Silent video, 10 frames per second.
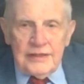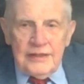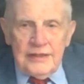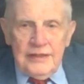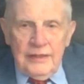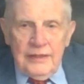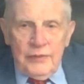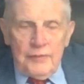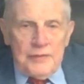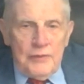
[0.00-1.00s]

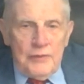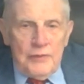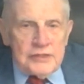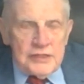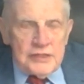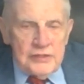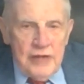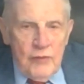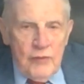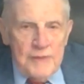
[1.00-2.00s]
We'll be posting this on
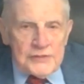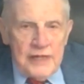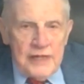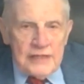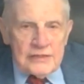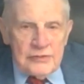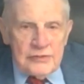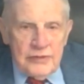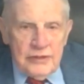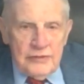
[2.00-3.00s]
our website so
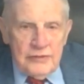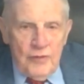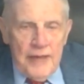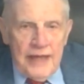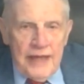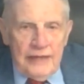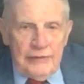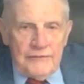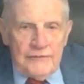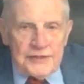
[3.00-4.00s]
you can go back and
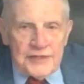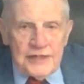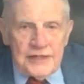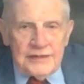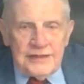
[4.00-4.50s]
revisit it.